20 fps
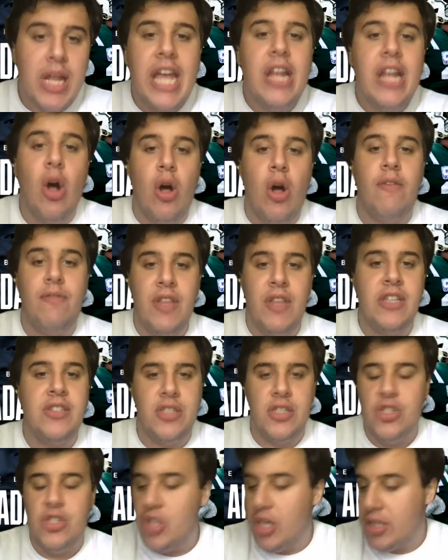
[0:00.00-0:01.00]
all of this
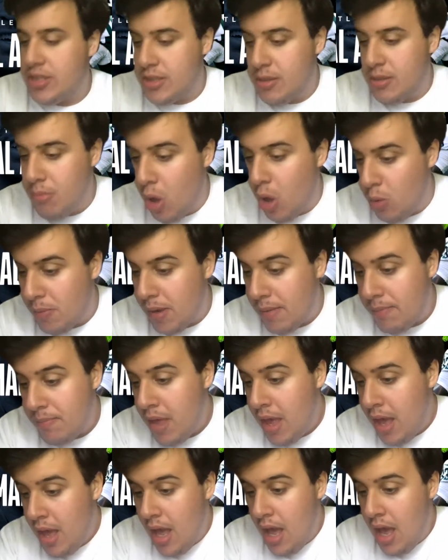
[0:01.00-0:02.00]
in just a moment.
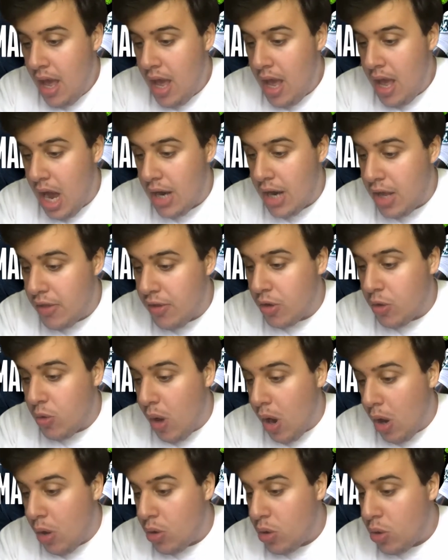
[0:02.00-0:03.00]
Another
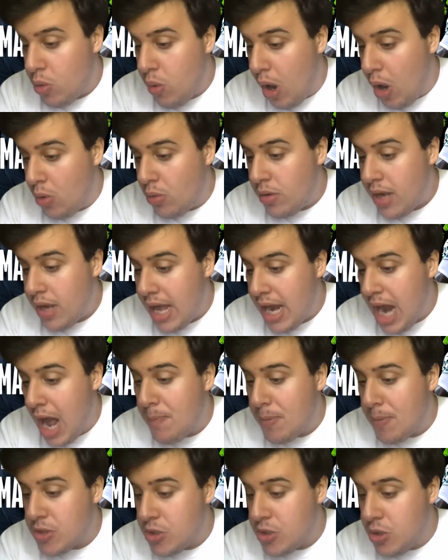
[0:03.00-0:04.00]
quote, an
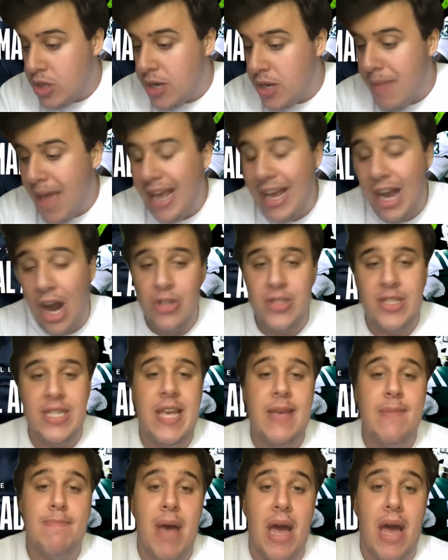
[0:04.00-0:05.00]
opportunity to make our
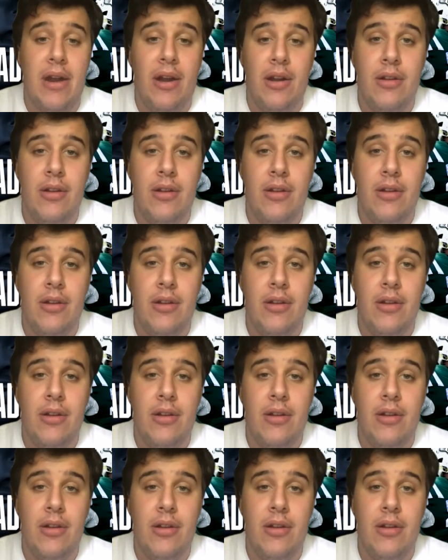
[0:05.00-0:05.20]
team better.